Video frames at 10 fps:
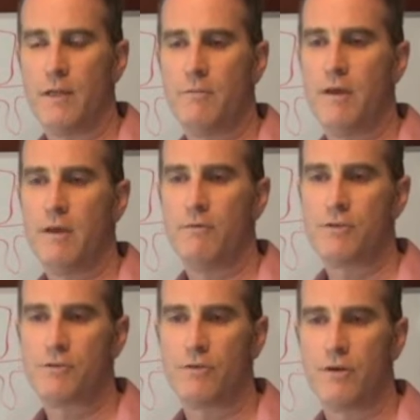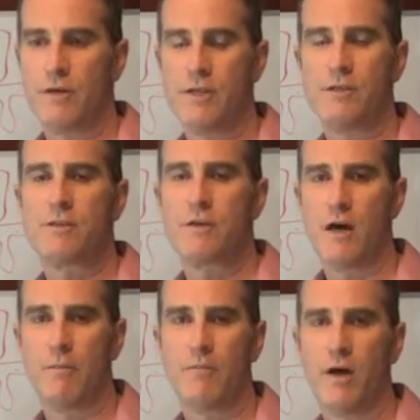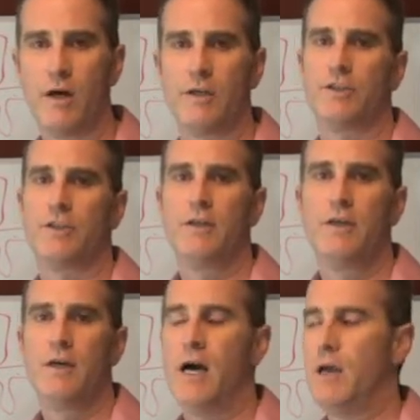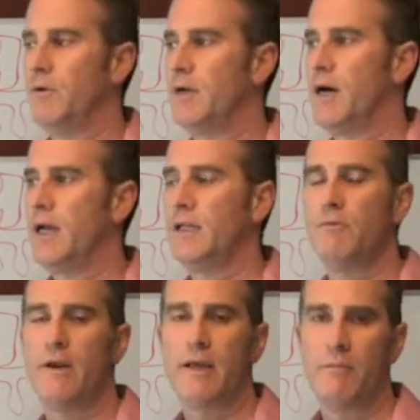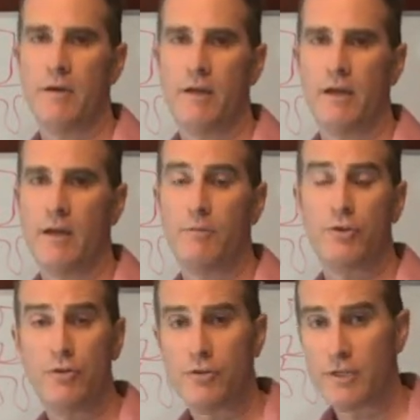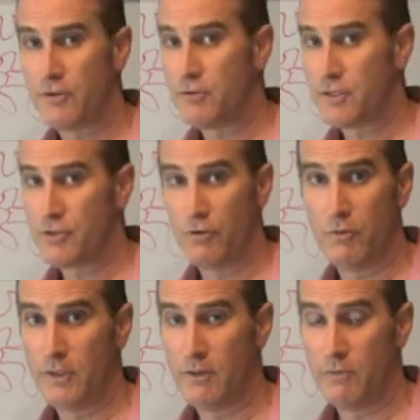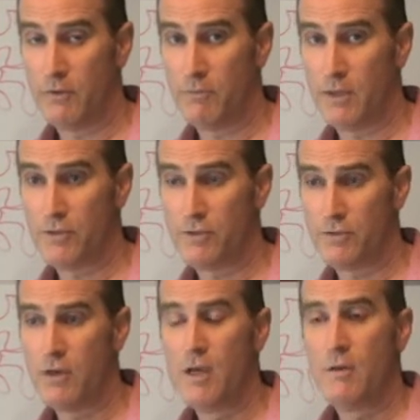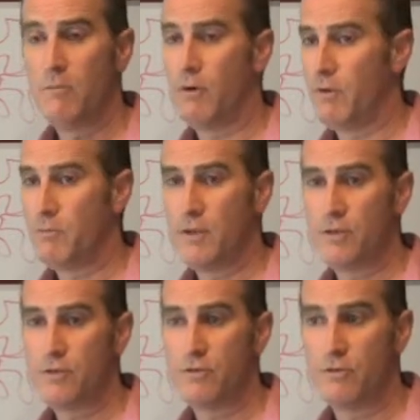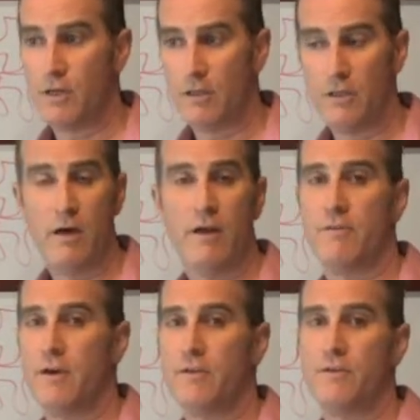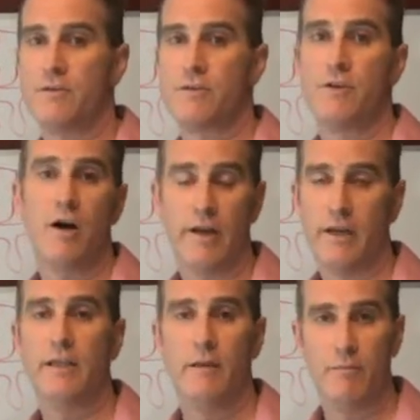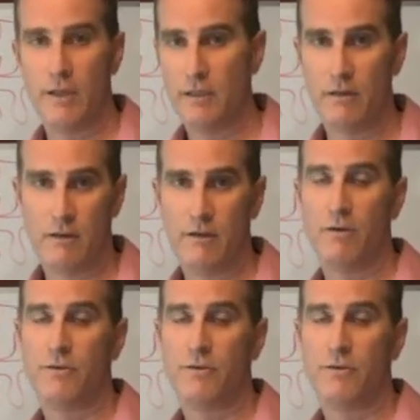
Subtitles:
Lembeh Resort is top notch. I would highly recommend it, and I'm sure there's others. It's the only one that we've been to, but we've been to a lot of others not in Lembeh.